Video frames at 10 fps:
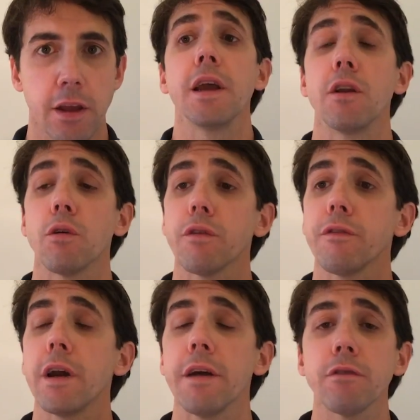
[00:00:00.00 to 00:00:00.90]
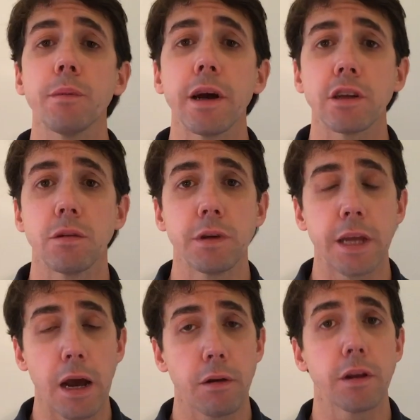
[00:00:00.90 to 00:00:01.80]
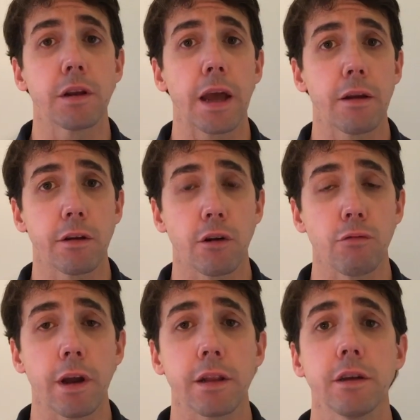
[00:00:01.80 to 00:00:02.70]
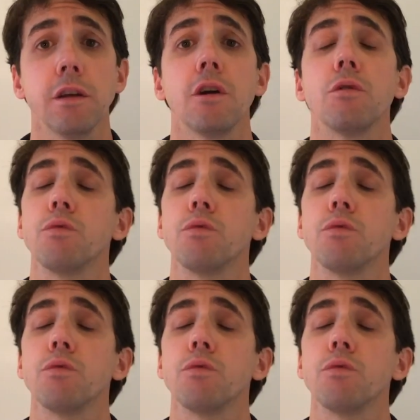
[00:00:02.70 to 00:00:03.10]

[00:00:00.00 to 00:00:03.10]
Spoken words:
In order for every match to be counted and counted correctly,